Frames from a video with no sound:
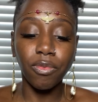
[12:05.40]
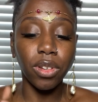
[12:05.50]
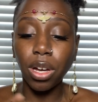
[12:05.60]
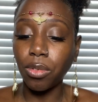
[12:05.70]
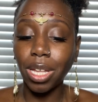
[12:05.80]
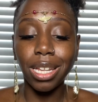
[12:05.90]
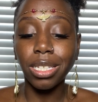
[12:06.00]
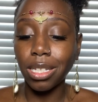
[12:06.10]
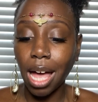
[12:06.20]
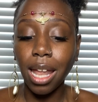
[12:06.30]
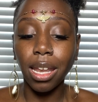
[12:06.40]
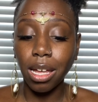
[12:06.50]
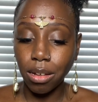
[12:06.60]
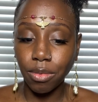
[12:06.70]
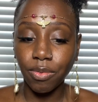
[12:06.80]
No, that is not
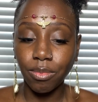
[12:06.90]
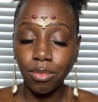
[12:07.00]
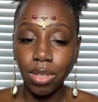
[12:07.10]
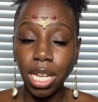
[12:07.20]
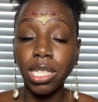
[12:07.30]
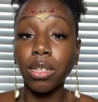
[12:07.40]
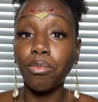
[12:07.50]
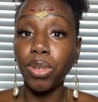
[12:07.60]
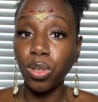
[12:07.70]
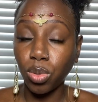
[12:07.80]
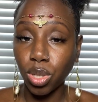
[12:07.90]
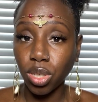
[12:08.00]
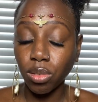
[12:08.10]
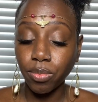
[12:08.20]
love. That is abuse.